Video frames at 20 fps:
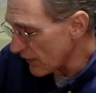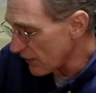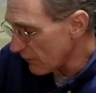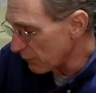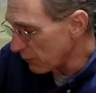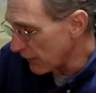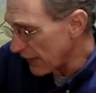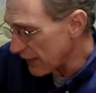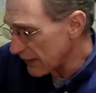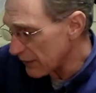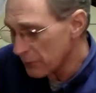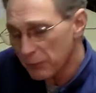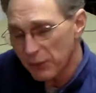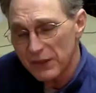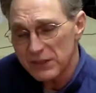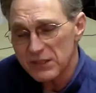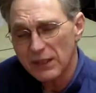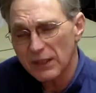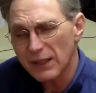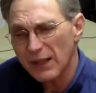
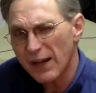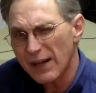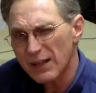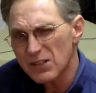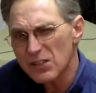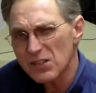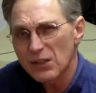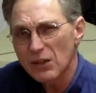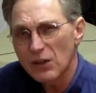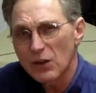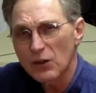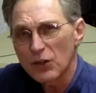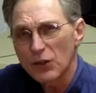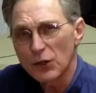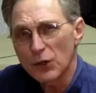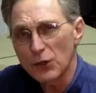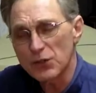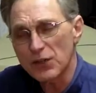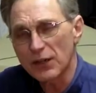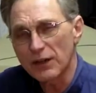plexiglass
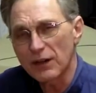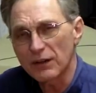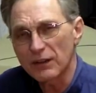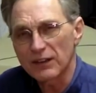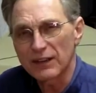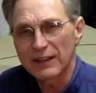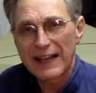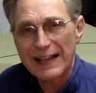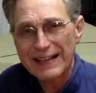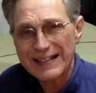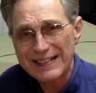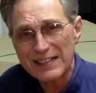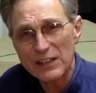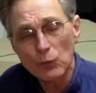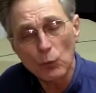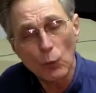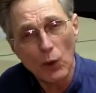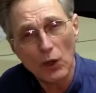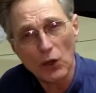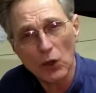using a less
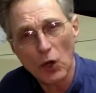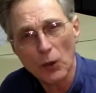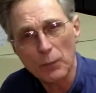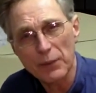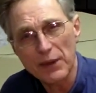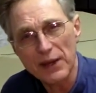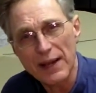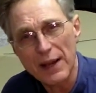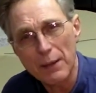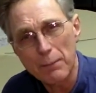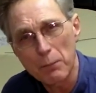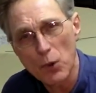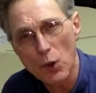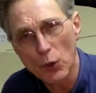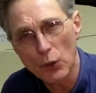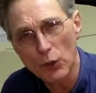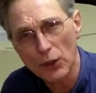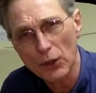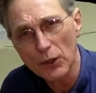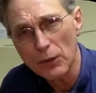than one RPM
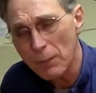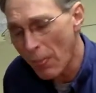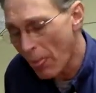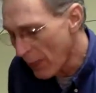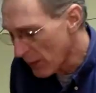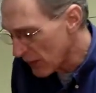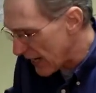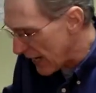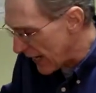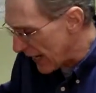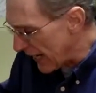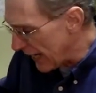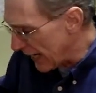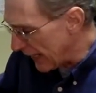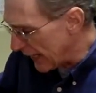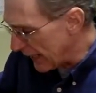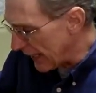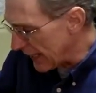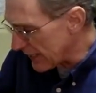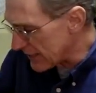motor,
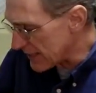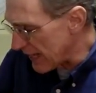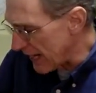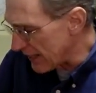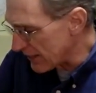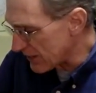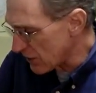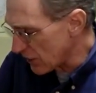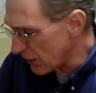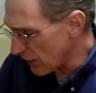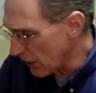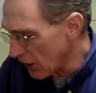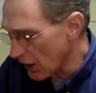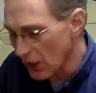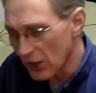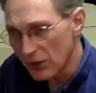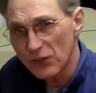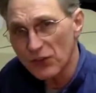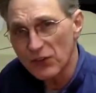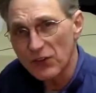and as that
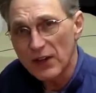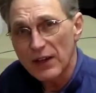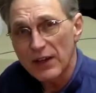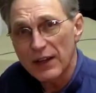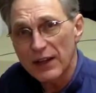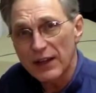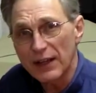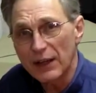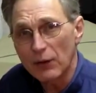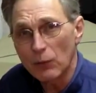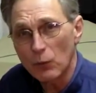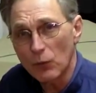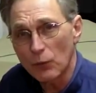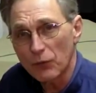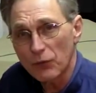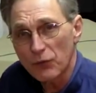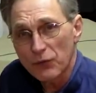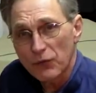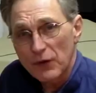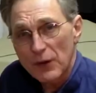turns it will
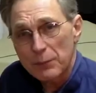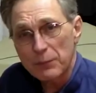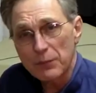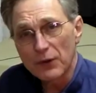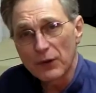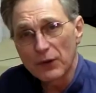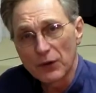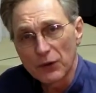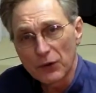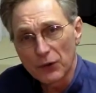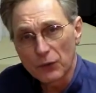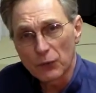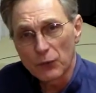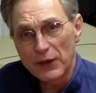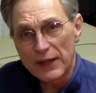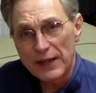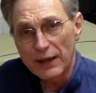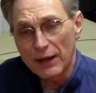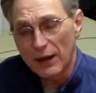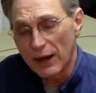flip the little
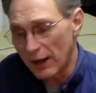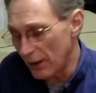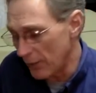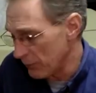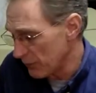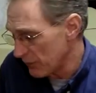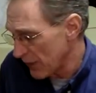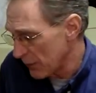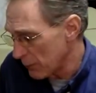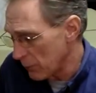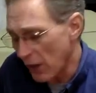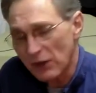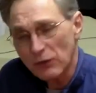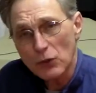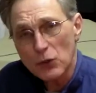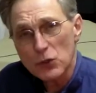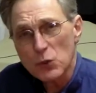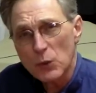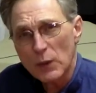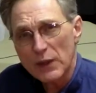re, uh,
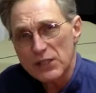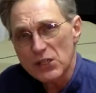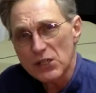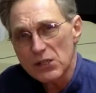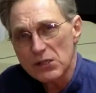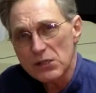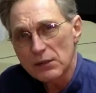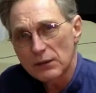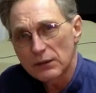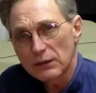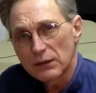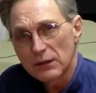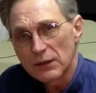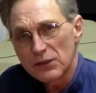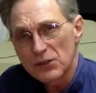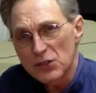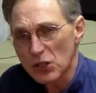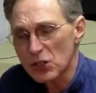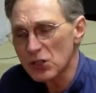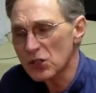micro switches,
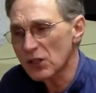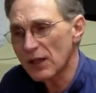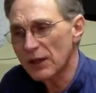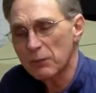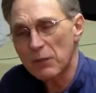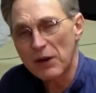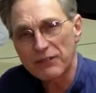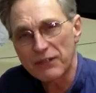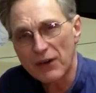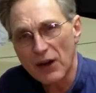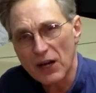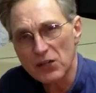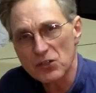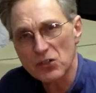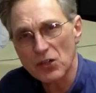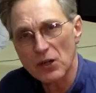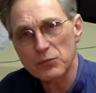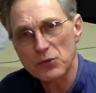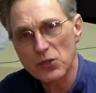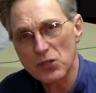just like my fire
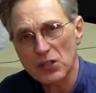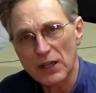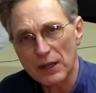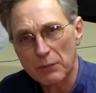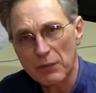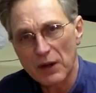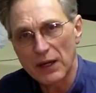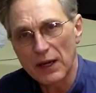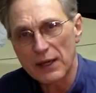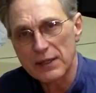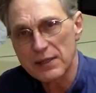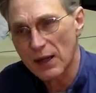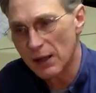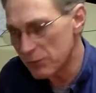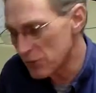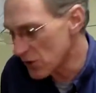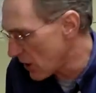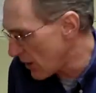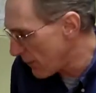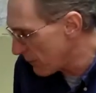drum, just like my
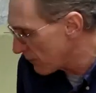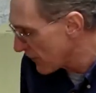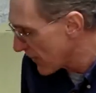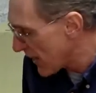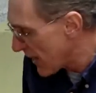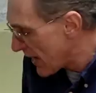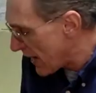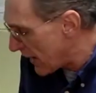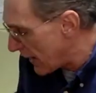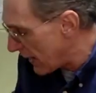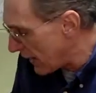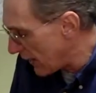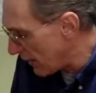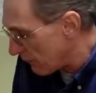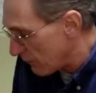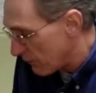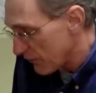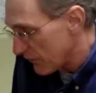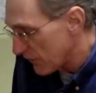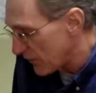nighttime drum, uh,
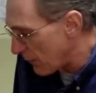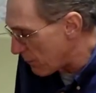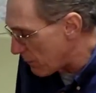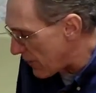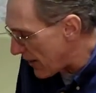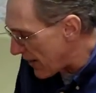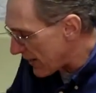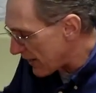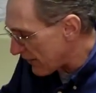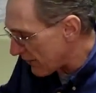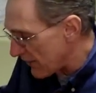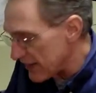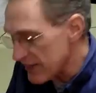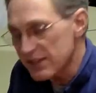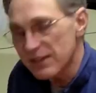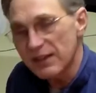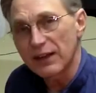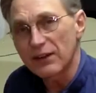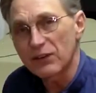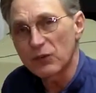to make
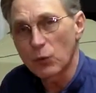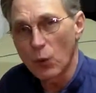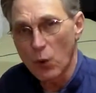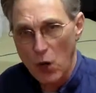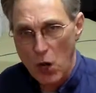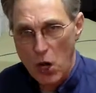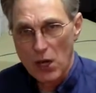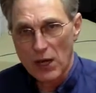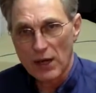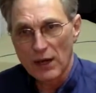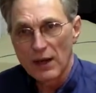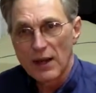these things work.